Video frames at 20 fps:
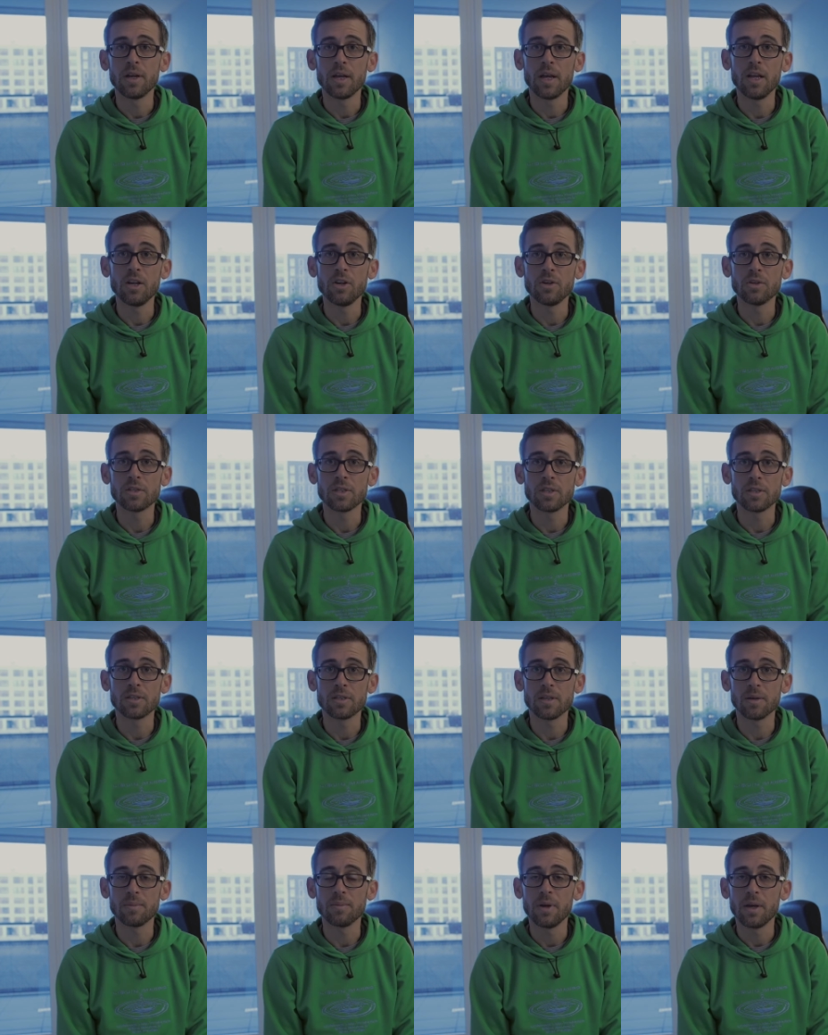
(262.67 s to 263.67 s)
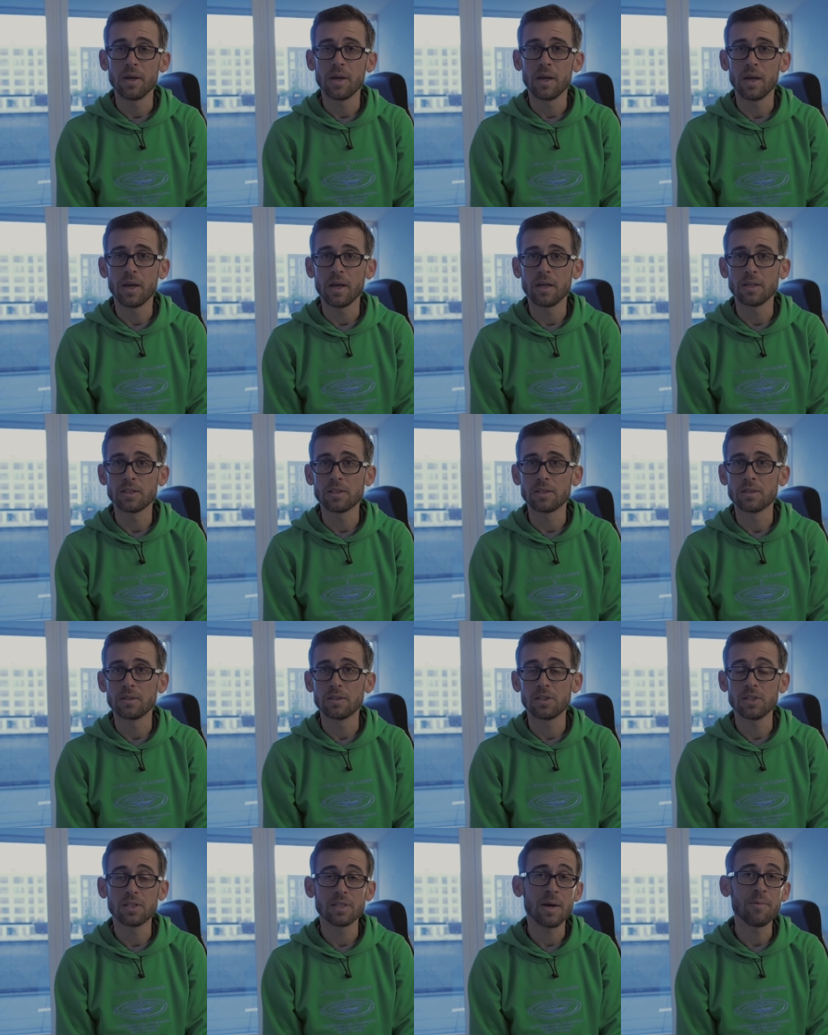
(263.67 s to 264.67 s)
in your system is
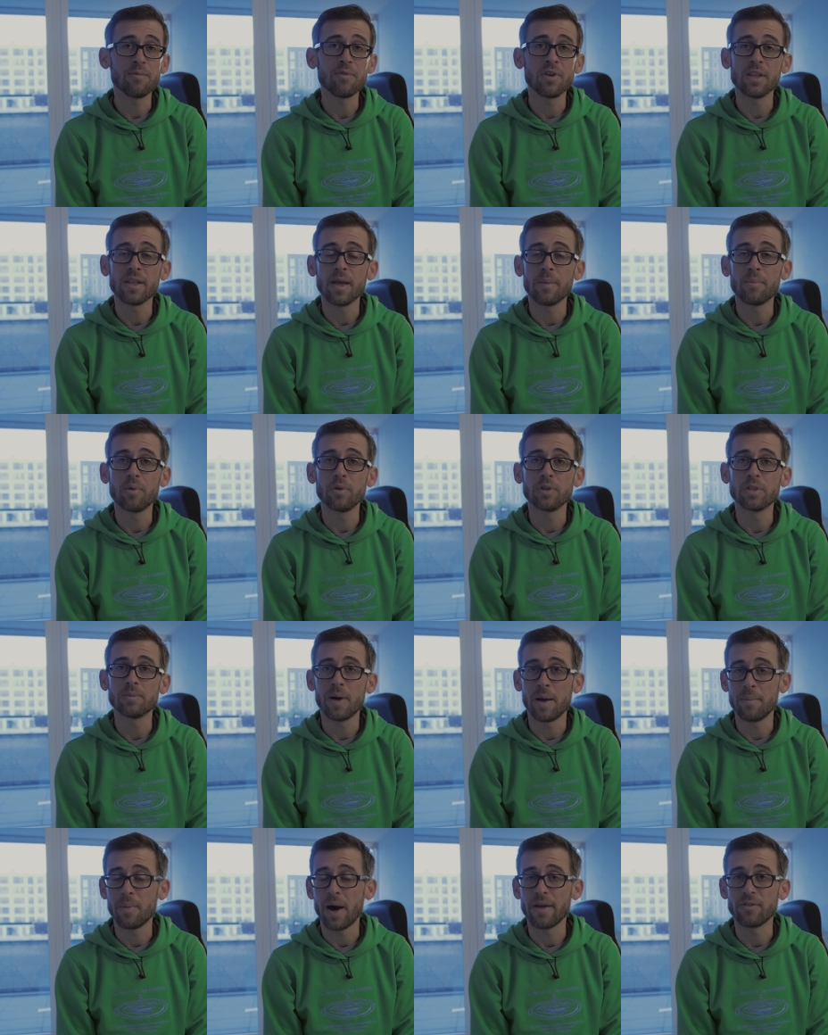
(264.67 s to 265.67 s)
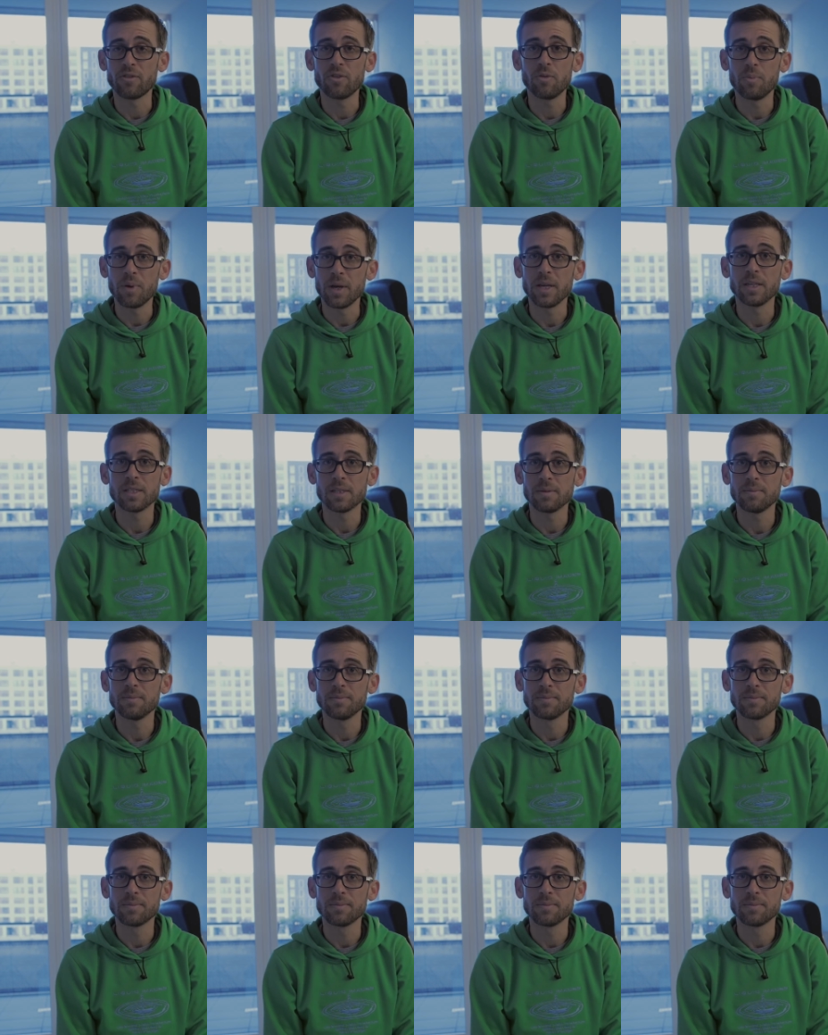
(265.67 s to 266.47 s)
just something that puts my mind to peace.